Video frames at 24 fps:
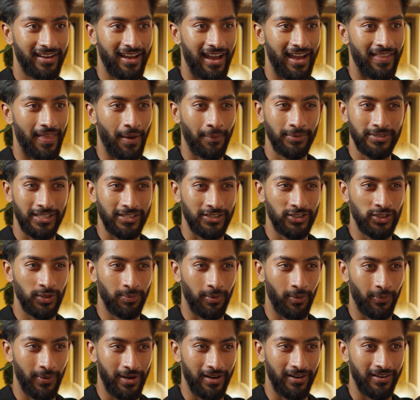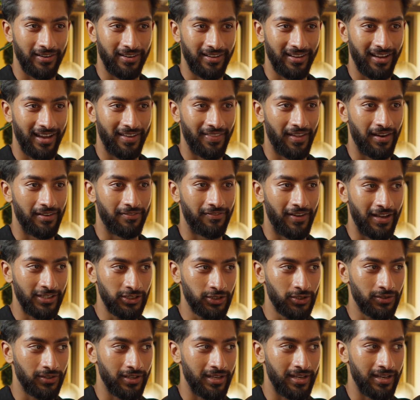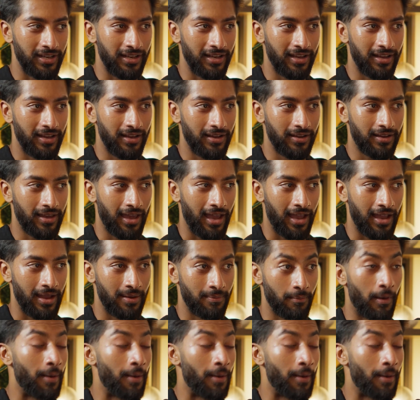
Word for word: And that was like super weird. And then eventually came,